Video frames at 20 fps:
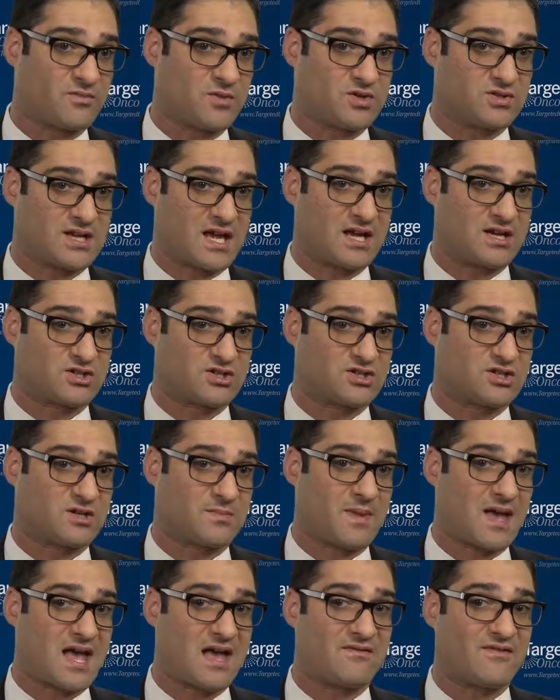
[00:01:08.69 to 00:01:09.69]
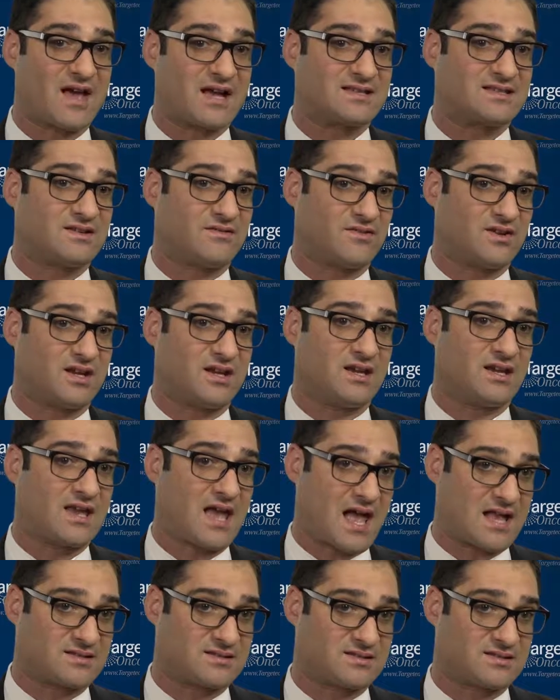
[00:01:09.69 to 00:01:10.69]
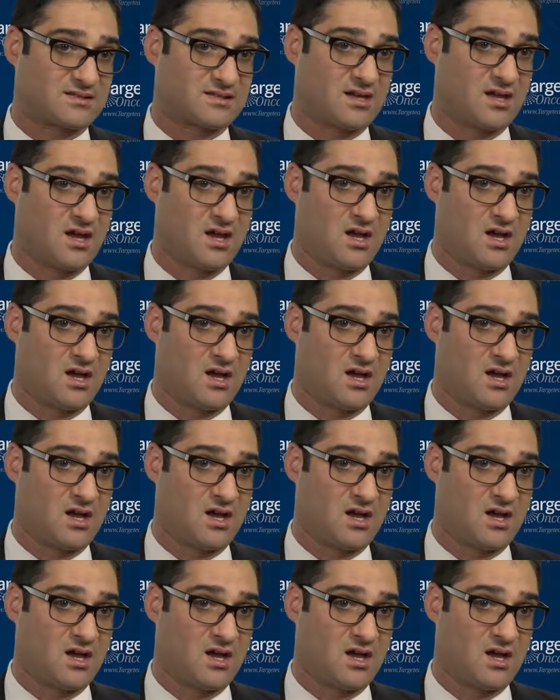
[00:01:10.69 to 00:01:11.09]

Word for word: mutations it may have activity against.